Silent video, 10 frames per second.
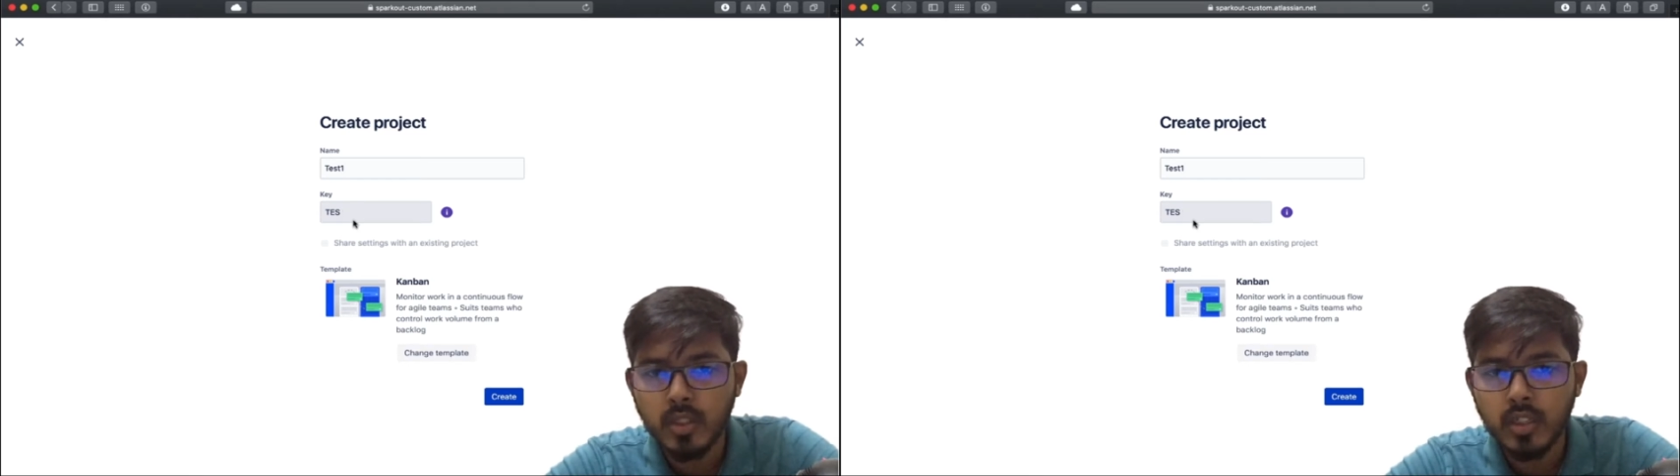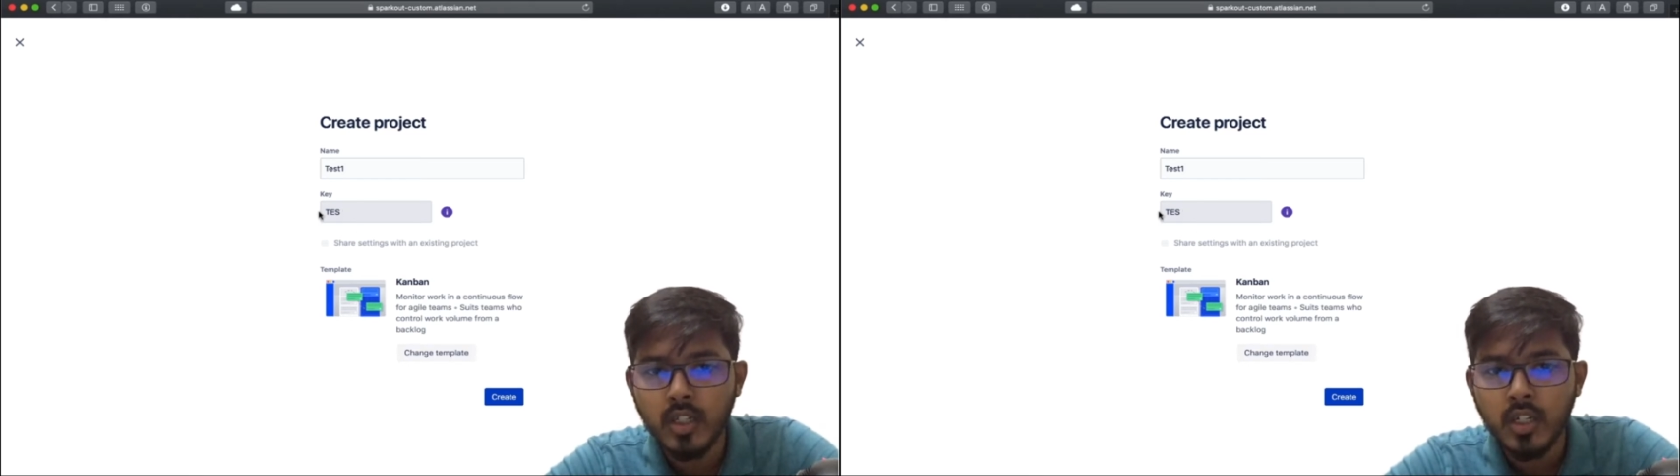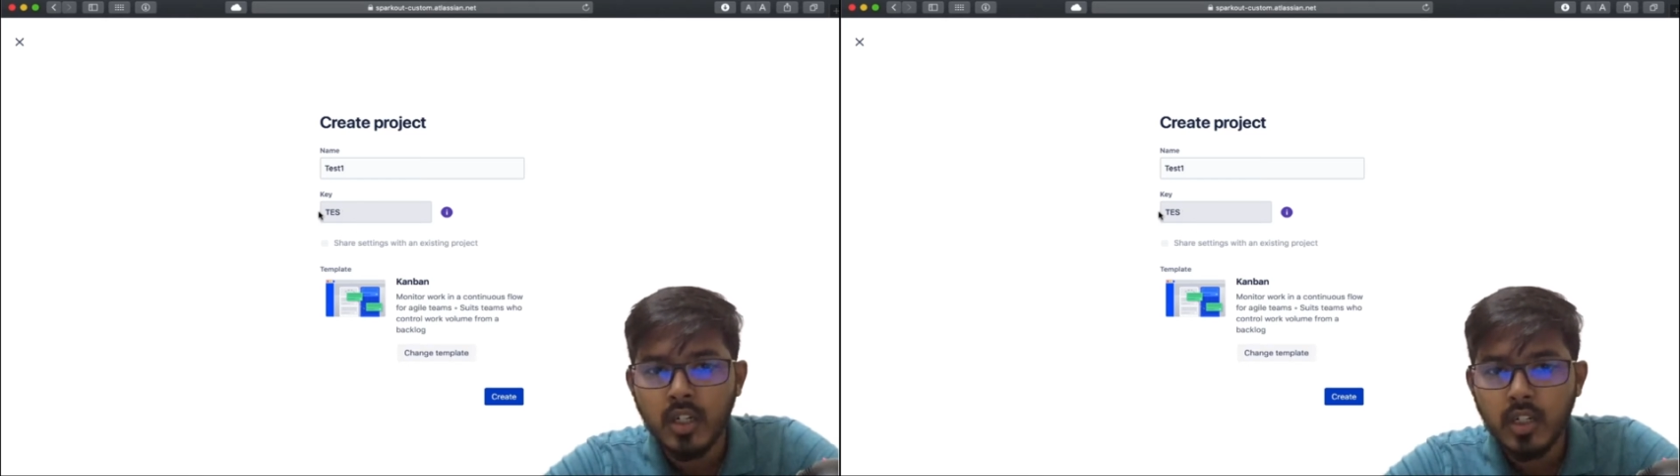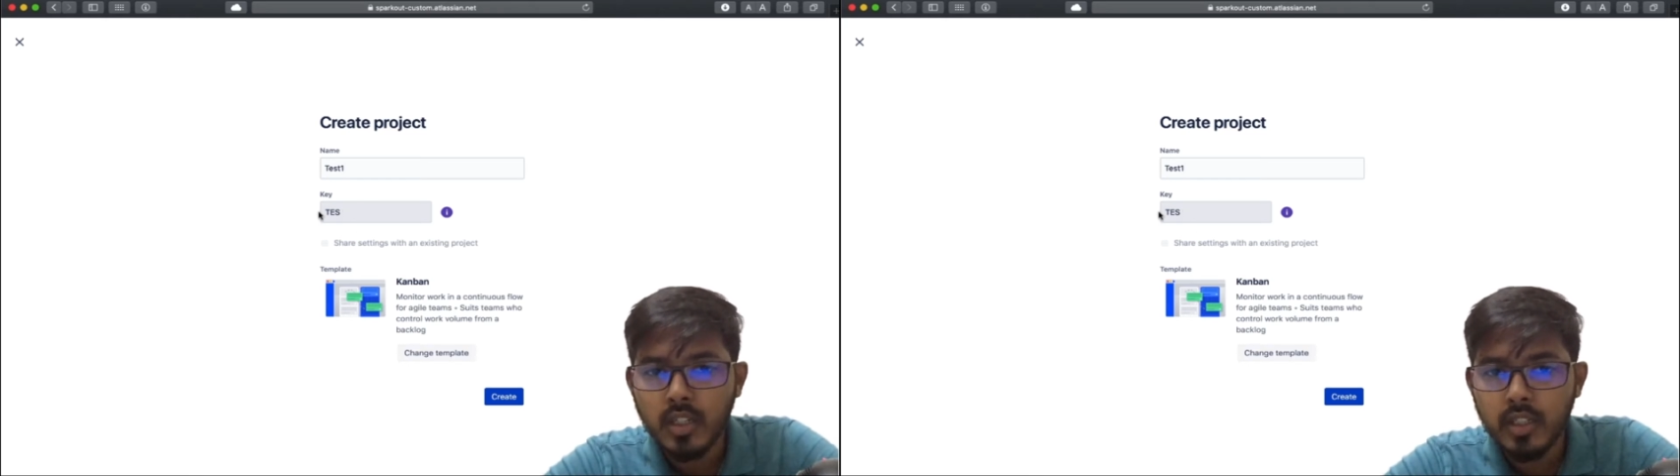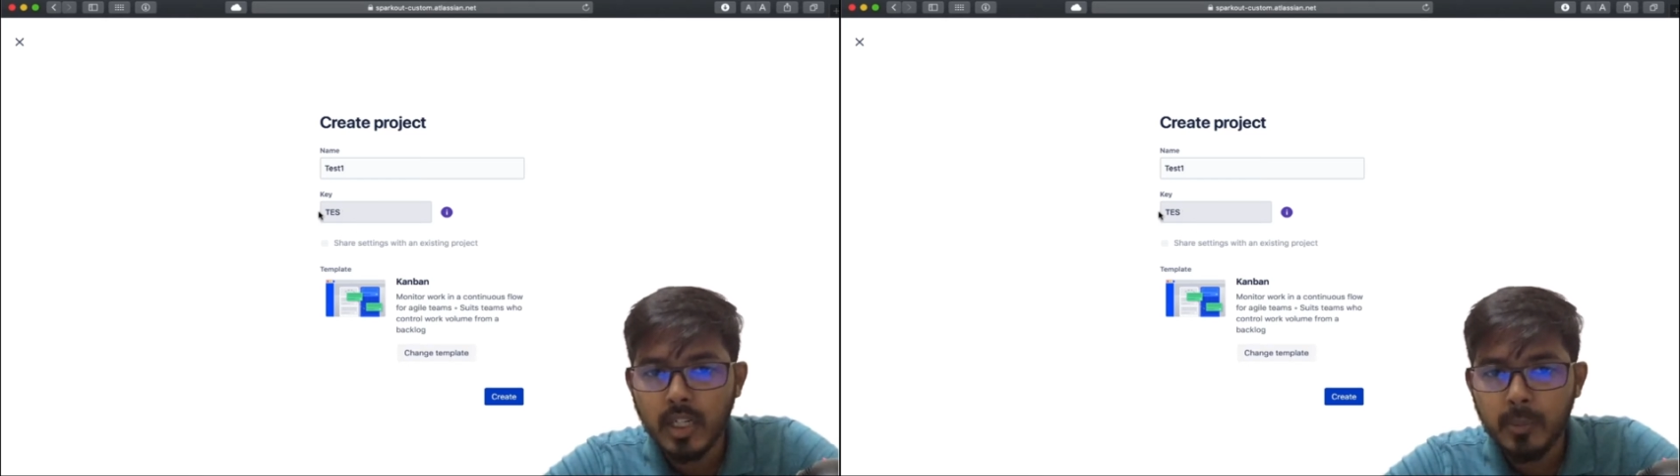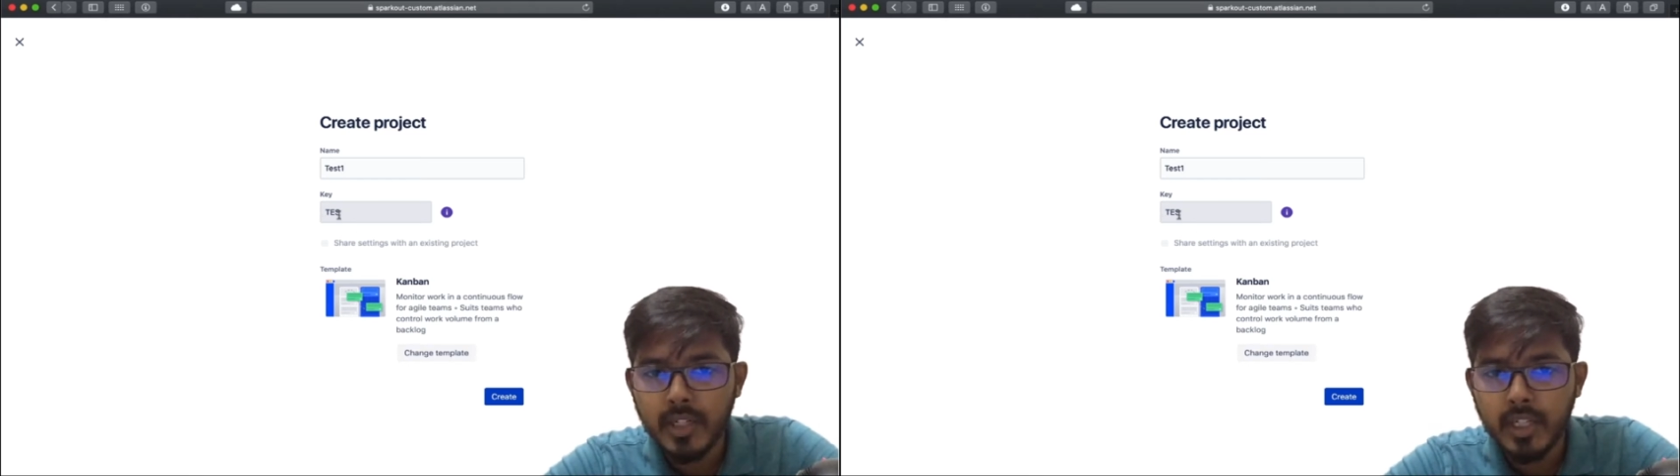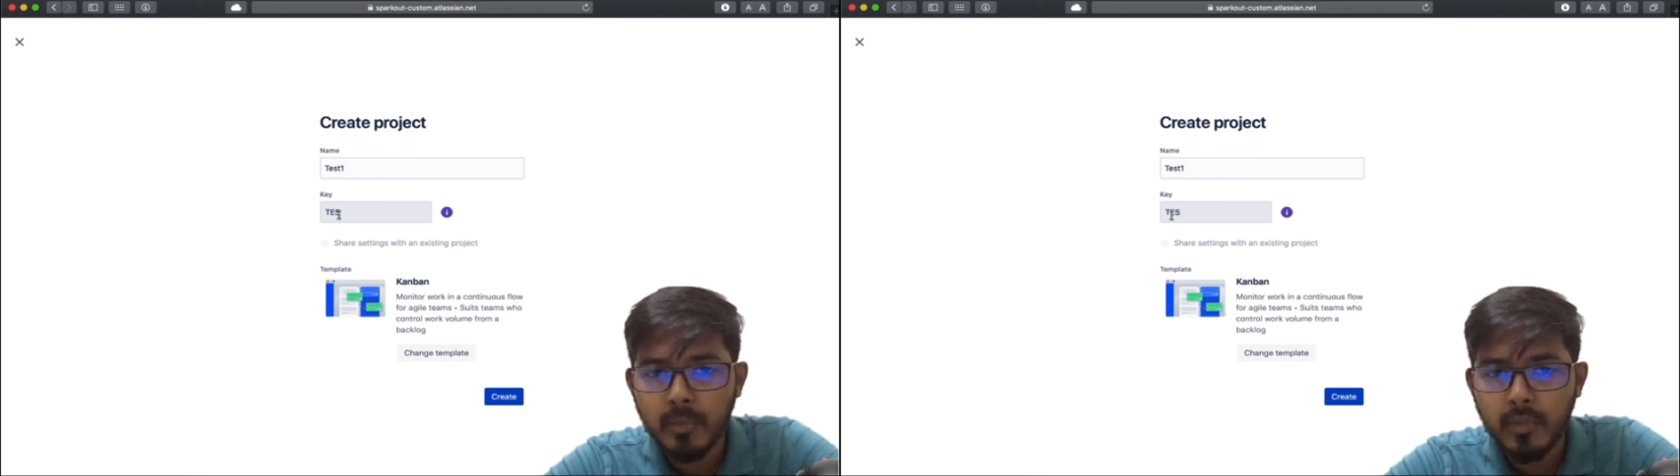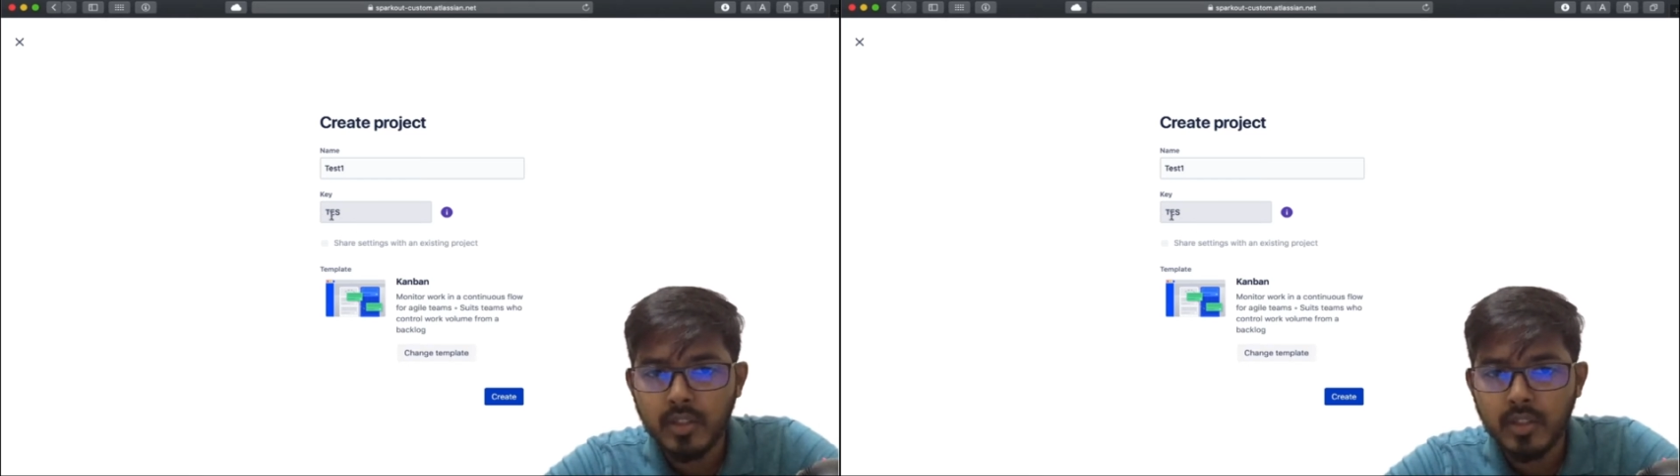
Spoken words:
it will be named